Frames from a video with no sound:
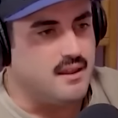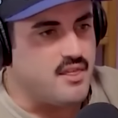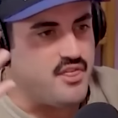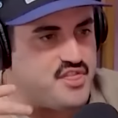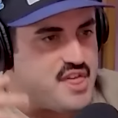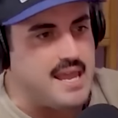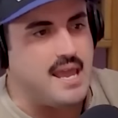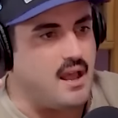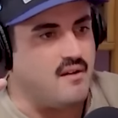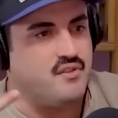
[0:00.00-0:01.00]

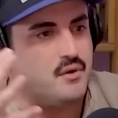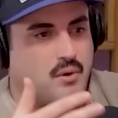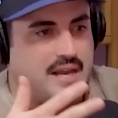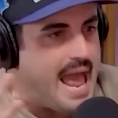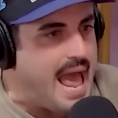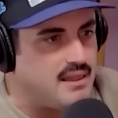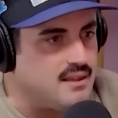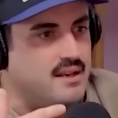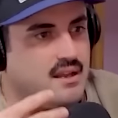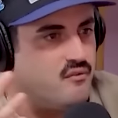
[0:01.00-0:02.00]
thinking of right. the
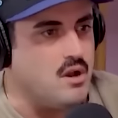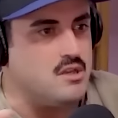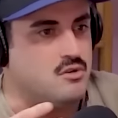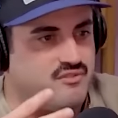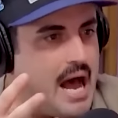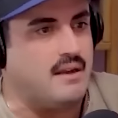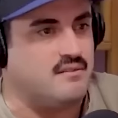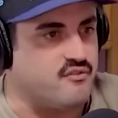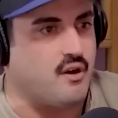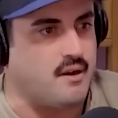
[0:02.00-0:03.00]
reality of what you've got
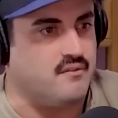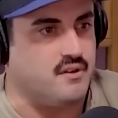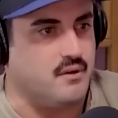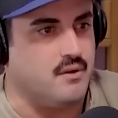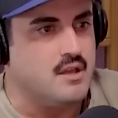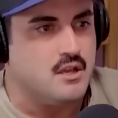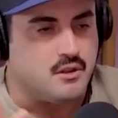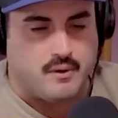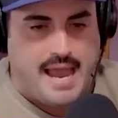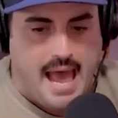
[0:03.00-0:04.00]
in front of you.
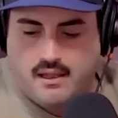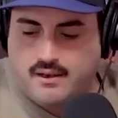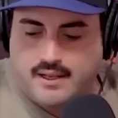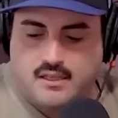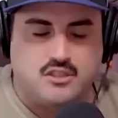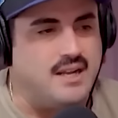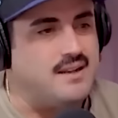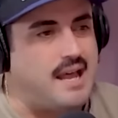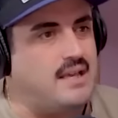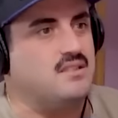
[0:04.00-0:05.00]
The reality is you had a
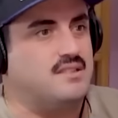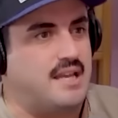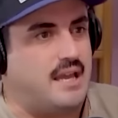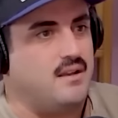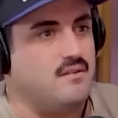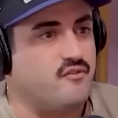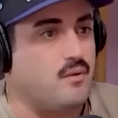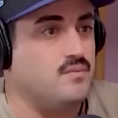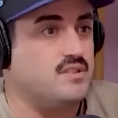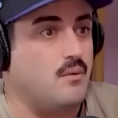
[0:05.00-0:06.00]
nice date
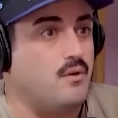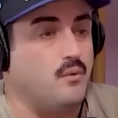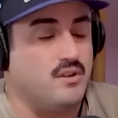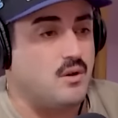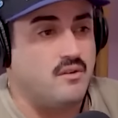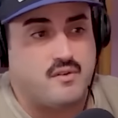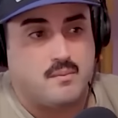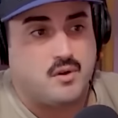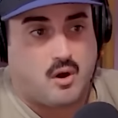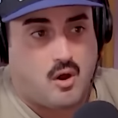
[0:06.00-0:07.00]
from someone with someone
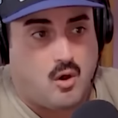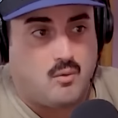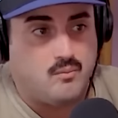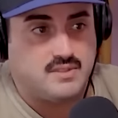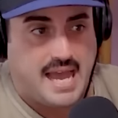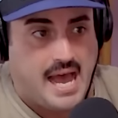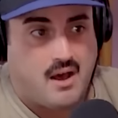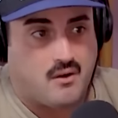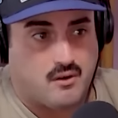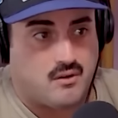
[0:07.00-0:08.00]
from your
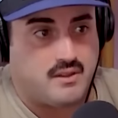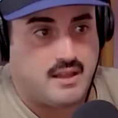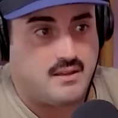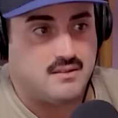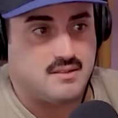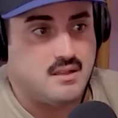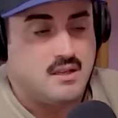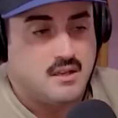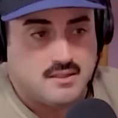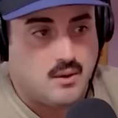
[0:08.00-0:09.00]
hometown or the
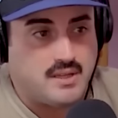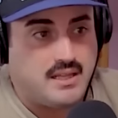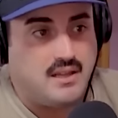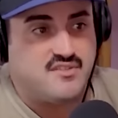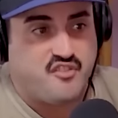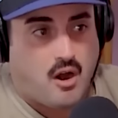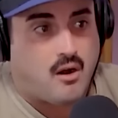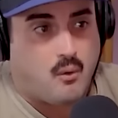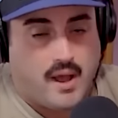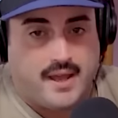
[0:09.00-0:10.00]
someone that lives far
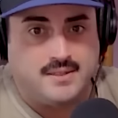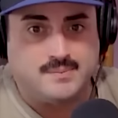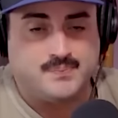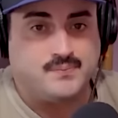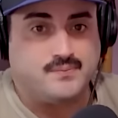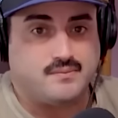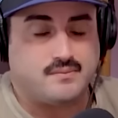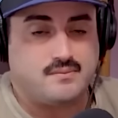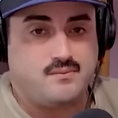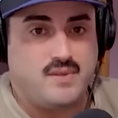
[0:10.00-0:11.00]
away
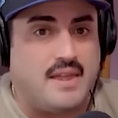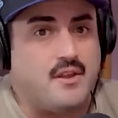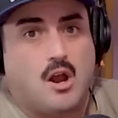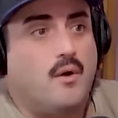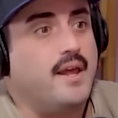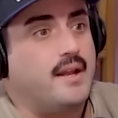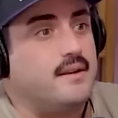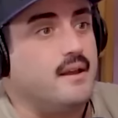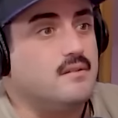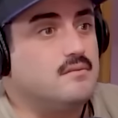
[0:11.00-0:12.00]
and they're going to India.